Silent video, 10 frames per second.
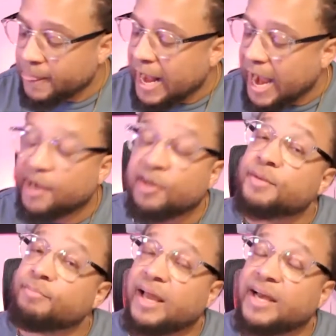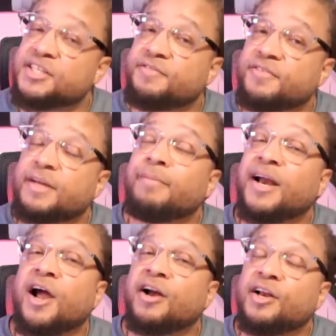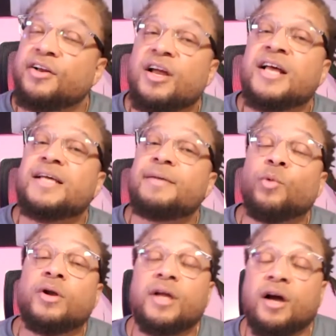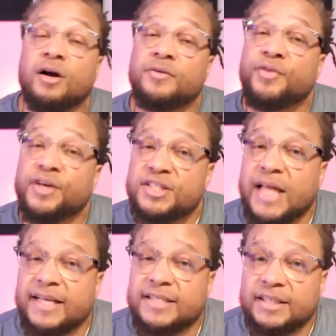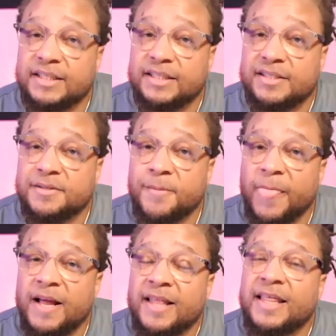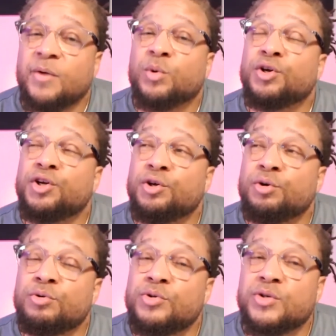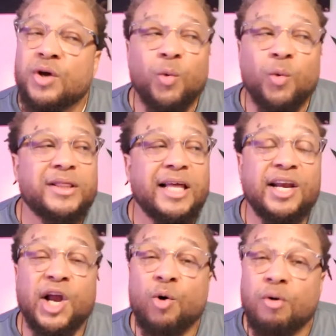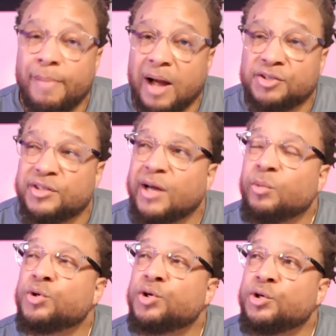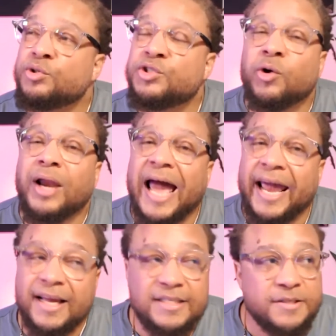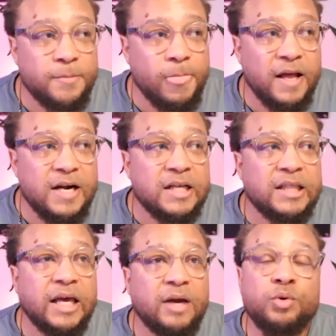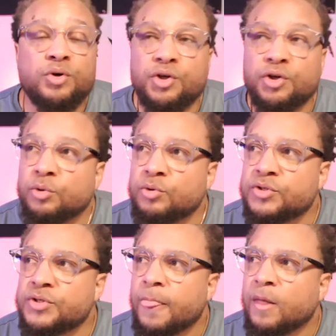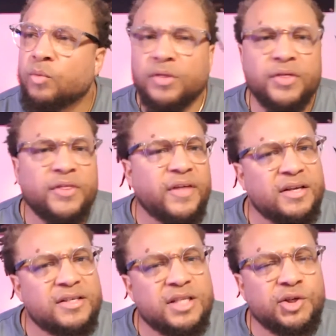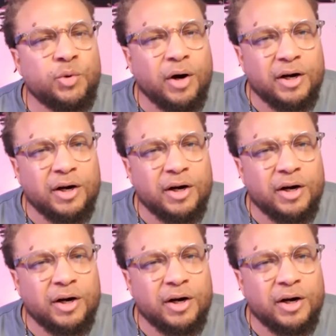I know somebody just, somebody already, some, one of y'all could finish that sentence. They will use what they know about you. They will use your likes. They will use the things that you are